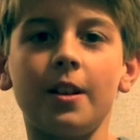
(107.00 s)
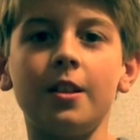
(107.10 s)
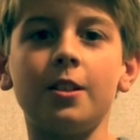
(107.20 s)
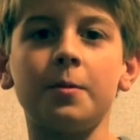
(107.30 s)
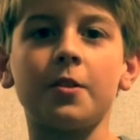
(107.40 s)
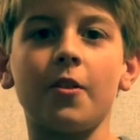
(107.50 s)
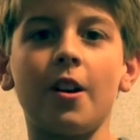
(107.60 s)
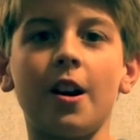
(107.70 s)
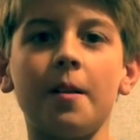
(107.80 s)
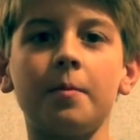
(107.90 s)
Please
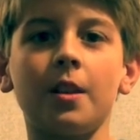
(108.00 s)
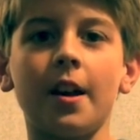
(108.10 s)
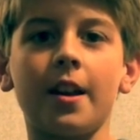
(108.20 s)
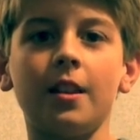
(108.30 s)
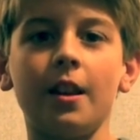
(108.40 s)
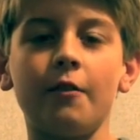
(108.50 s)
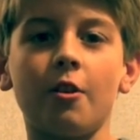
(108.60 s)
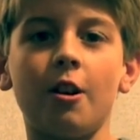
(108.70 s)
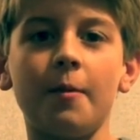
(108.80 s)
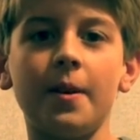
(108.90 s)
subscribe, like, and
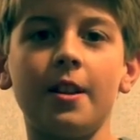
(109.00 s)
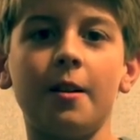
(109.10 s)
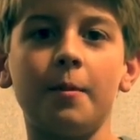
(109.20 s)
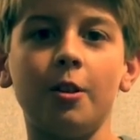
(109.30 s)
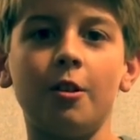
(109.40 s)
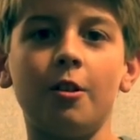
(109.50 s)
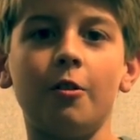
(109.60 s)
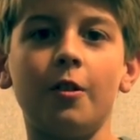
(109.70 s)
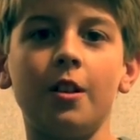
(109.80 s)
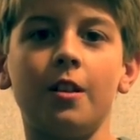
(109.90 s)
leave a comment down
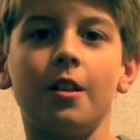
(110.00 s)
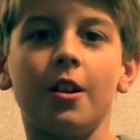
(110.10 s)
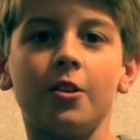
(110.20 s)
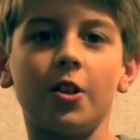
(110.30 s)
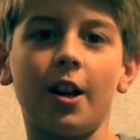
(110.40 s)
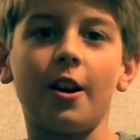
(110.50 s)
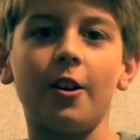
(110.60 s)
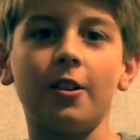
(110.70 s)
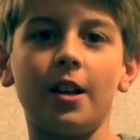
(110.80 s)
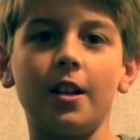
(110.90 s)
below, and
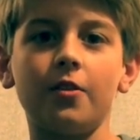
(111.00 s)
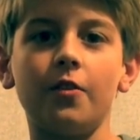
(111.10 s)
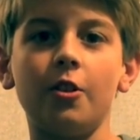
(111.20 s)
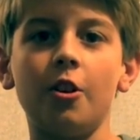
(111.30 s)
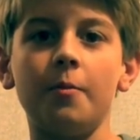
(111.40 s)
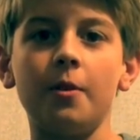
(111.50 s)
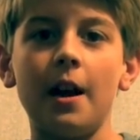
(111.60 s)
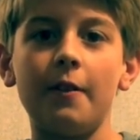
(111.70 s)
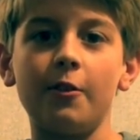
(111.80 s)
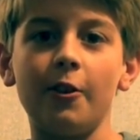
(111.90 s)
check out our last video
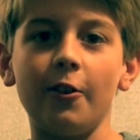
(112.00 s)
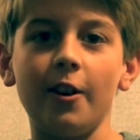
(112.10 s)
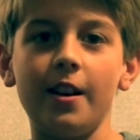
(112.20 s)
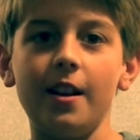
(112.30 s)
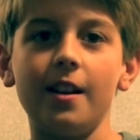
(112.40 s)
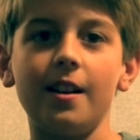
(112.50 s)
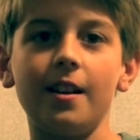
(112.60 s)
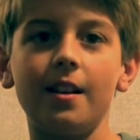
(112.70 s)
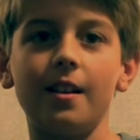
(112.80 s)
if you haven't already.